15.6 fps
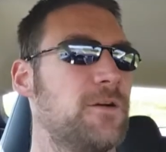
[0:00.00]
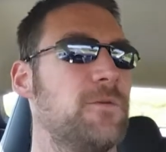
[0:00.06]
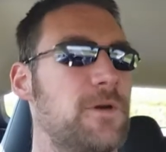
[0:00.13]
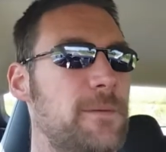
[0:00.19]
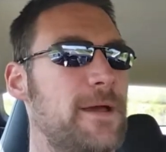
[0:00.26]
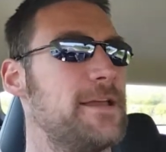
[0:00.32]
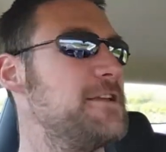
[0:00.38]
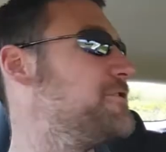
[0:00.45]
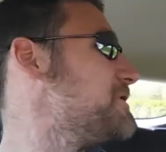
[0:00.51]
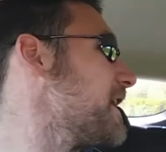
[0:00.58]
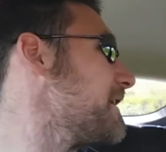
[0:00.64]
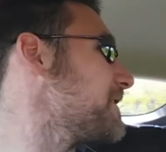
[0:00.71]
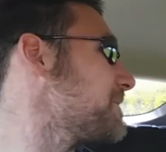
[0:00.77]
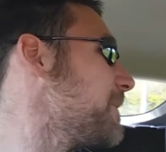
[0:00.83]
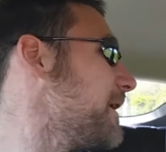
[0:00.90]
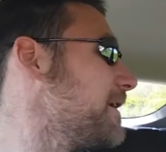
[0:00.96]
What about you,
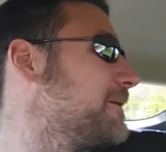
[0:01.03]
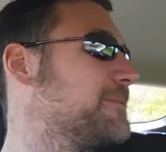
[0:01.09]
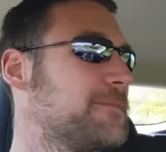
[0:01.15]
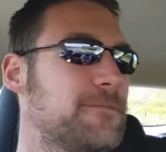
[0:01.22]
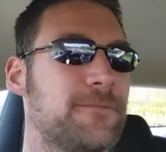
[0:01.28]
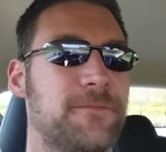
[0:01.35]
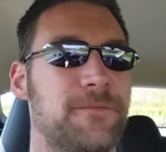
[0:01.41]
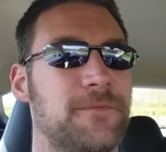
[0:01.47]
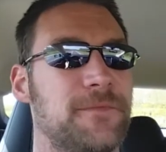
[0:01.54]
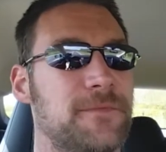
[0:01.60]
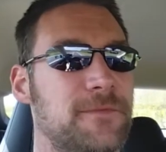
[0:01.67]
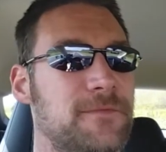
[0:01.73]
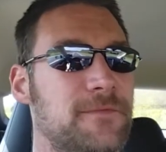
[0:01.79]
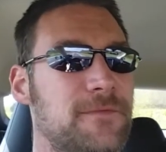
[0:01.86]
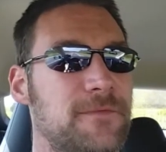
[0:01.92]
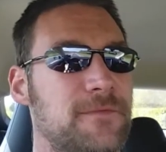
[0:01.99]
Jasper?
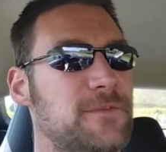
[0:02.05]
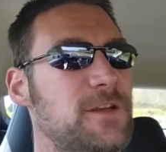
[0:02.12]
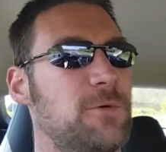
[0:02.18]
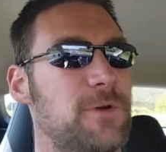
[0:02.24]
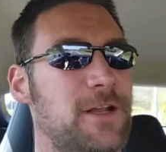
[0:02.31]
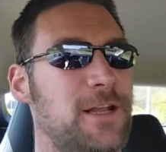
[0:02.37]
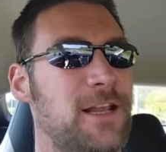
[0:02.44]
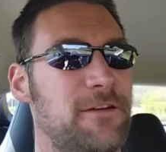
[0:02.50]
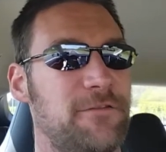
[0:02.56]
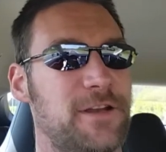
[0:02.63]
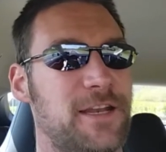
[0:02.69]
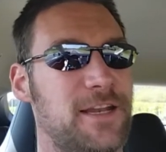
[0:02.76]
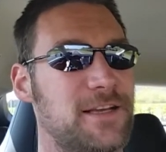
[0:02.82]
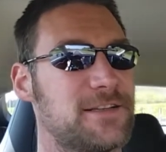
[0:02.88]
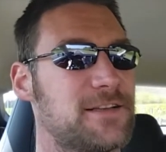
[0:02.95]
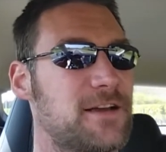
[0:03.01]
You want to live in
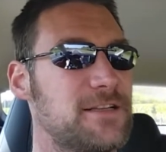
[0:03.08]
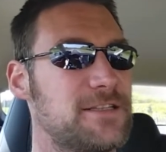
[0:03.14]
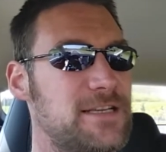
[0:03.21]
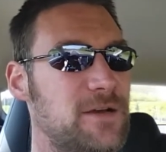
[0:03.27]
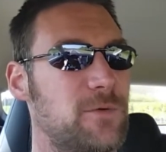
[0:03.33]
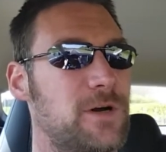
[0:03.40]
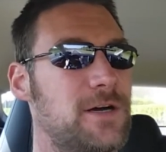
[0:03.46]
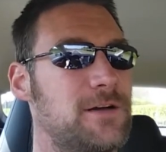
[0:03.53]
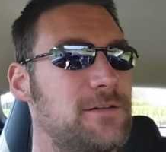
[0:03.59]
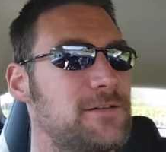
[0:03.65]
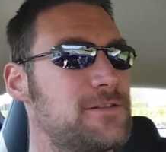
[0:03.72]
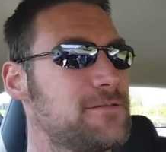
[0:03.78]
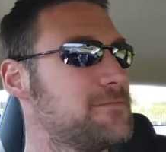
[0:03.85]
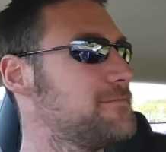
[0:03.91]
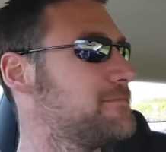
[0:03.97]
an exciting world?